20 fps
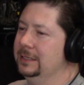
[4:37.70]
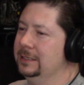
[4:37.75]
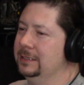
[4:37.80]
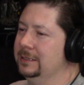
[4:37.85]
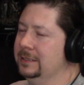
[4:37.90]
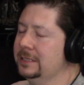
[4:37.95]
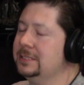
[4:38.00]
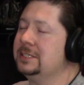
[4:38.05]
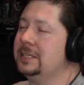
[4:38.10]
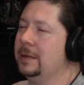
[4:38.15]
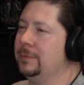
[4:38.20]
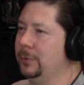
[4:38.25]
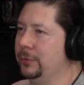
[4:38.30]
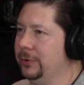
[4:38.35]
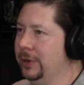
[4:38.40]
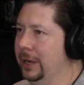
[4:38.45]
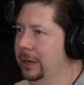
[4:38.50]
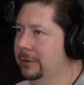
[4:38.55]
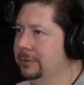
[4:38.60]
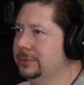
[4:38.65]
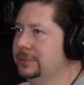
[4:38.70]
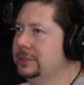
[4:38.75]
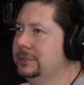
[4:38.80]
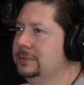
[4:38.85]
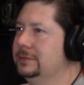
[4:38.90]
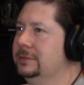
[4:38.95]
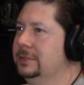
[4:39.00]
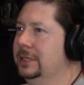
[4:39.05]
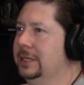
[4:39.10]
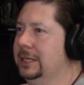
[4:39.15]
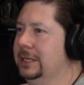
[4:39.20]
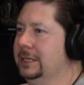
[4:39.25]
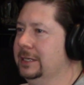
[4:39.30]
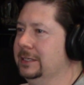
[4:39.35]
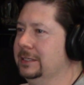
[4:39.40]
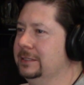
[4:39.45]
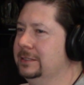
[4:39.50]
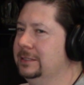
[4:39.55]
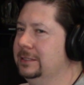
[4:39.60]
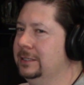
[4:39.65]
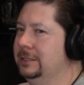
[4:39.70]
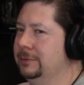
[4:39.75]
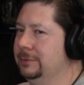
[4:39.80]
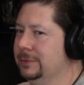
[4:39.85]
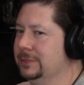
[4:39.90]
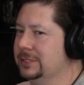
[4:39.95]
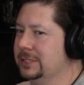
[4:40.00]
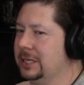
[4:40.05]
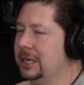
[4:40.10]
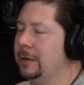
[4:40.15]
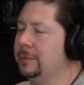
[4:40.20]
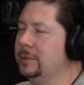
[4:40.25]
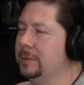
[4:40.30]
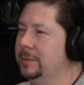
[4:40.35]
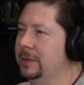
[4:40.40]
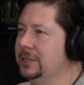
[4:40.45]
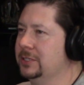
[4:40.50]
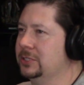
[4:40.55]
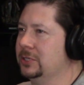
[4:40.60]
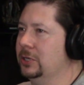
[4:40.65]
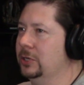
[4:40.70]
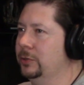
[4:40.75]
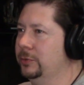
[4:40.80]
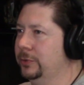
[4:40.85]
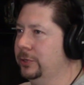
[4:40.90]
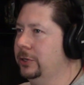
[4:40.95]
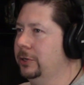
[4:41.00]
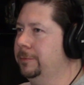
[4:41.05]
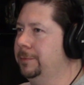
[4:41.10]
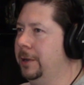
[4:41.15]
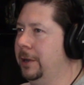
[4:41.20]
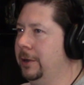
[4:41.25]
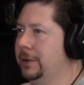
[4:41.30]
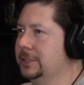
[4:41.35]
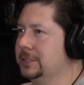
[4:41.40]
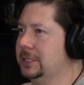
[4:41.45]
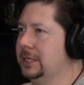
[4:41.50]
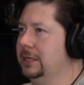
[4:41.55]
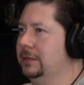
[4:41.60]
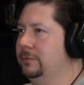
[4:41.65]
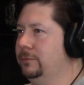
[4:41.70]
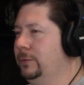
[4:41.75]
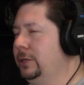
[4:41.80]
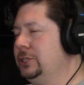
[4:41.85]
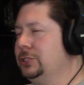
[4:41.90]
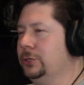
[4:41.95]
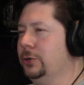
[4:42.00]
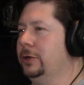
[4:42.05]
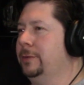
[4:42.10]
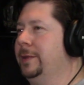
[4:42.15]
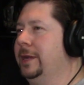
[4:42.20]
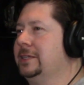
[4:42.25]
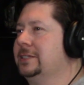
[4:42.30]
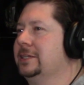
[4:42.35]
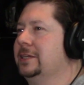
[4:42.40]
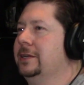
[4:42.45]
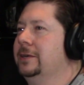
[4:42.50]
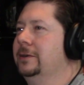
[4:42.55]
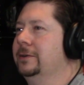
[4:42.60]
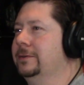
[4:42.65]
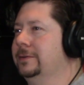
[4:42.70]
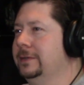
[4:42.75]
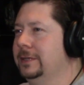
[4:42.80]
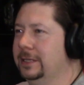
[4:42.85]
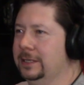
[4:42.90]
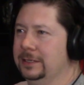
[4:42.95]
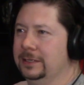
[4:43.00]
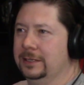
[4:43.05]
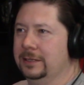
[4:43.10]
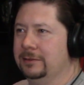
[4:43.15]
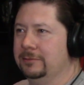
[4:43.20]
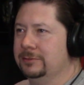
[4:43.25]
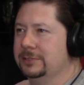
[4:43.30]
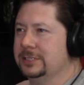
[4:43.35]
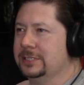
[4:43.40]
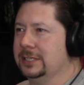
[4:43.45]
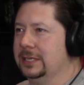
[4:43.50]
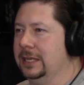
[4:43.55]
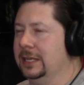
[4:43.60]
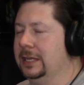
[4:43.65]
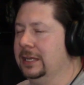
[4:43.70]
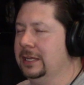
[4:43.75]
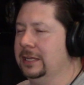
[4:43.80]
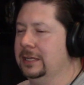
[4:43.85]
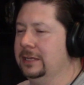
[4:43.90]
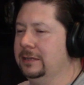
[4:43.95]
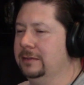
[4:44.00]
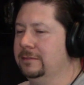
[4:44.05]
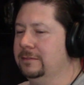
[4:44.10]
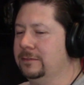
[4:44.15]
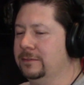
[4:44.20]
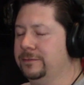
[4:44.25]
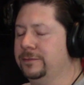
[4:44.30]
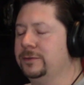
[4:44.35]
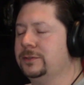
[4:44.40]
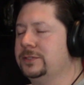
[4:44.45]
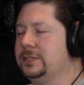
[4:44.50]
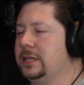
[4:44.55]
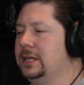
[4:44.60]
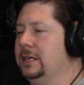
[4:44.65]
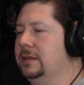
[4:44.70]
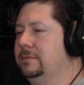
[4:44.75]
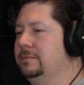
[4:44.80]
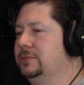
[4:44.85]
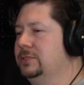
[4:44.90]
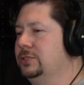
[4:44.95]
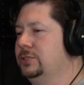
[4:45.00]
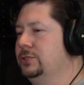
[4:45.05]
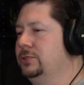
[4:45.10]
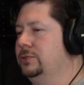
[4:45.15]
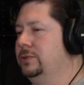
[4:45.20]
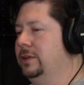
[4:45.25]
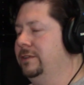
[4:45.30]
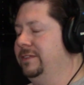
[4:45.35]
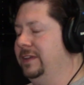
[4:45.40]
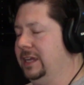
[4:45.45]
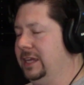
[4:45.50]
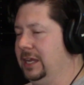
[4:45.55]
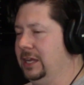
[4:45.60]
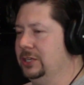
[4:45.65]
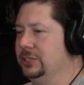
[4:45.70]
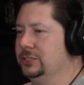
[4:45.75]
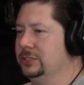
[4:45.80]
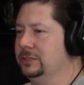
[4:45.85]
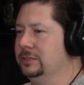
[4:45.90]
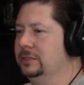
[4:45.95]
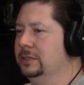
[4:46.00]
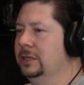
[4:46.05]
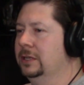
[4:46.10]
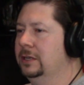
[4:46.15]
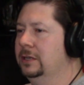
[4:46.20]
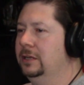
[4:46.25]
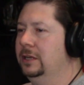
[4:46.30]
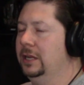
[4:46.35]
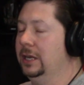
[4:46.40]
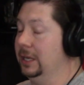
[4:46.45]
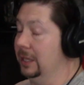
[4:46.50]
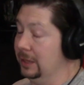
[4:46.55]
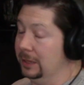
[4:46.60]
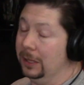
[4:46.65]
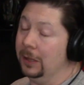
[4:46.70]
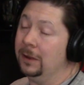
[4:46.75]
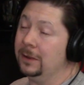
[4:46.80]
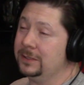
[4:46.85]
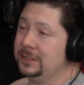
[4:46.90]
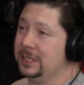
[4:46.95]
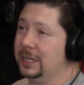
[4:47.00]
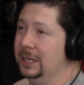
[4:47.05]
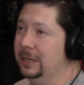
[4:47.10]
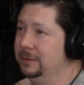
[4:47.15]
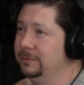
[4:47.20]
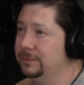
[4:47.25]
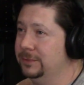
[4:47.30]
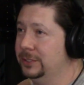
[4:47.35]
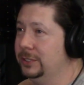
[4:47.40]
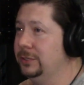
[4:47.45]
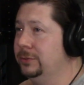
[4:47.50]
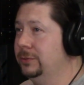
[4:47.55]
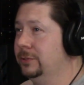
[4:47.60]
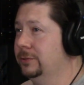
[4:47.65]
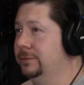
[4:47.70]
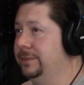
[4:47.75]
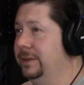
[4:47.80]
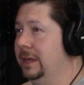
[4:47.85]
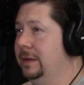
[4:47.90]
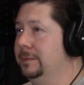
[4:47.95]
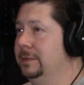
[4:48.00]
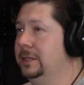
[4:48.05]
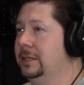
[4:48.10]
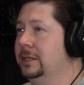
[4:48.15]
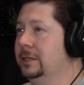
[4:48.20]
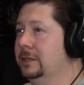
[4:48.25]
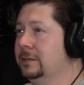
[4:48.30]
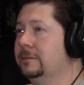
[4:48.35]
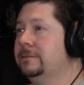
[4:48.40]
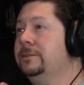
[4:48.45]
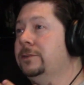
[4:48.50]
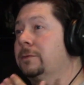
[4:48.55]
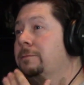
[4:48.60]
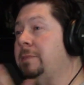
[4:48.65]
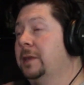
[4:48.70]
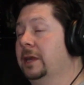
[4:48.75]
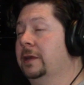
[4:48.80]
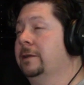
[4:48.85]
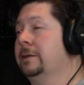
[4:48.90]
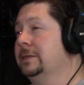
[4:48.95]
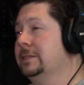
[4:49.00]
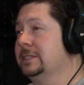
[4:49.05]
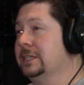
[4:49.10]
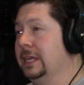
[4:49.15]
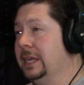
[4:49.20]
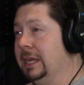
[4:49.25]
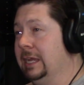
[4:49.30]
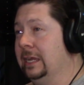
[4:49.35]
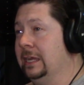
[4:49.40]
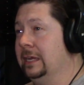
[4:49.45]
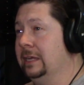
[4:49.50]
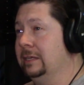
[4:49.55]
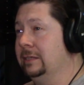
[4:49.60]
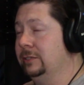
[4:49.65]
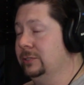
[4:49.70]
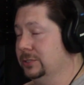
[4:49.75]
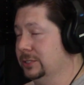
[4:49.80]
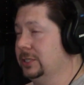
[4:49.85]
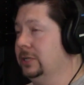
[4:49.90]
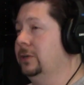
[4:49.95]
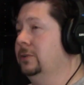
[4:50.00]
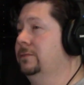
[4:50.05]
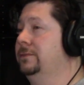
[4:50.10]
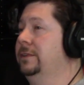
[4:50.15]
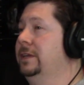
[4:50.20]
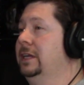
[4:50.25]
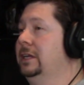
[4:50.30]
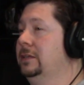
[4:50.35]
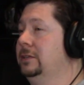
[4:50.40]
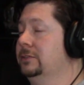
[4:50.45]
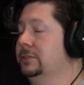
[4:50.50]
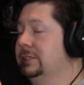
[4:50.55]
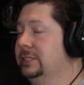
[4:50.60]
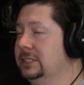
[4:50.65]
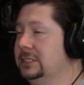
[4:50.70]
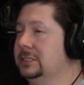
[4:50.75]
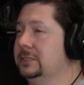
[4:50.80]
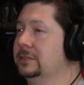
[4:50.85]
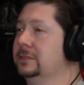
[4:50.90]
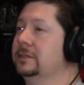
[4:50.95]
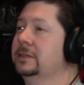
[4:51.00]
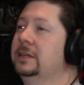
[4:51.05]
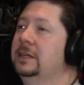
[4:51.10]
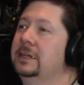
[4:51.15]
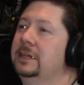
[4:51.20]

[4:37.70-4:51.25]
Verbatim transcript: This time around, it was a couple of months ago where your parents like, we should go to Mexico. And it was the first time to do a vacation in a long time for you and your family of your parents and yourself and your sister.